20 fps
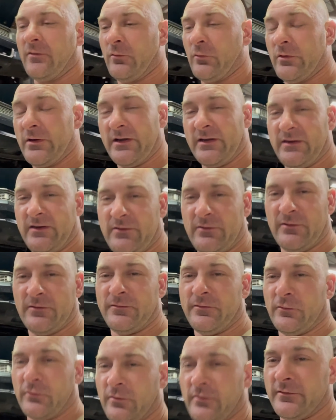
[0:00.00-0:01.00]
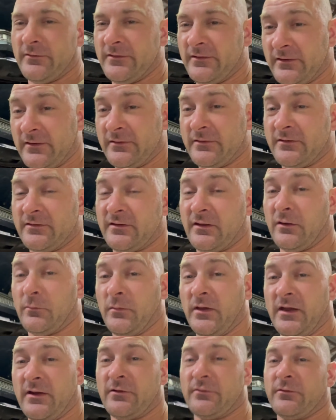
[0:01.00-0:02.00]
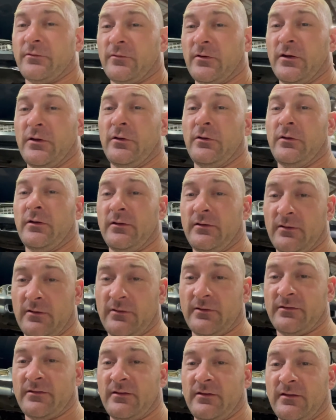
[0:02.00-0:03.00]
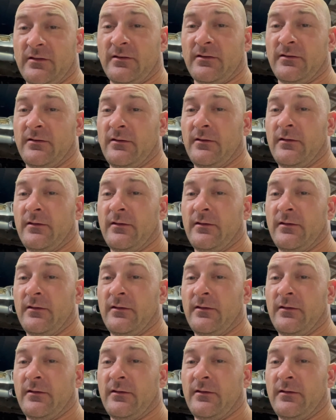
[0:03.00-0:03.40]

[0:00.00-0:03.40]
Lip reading: what I need to afford to get this thing back on the road, and y'all can see it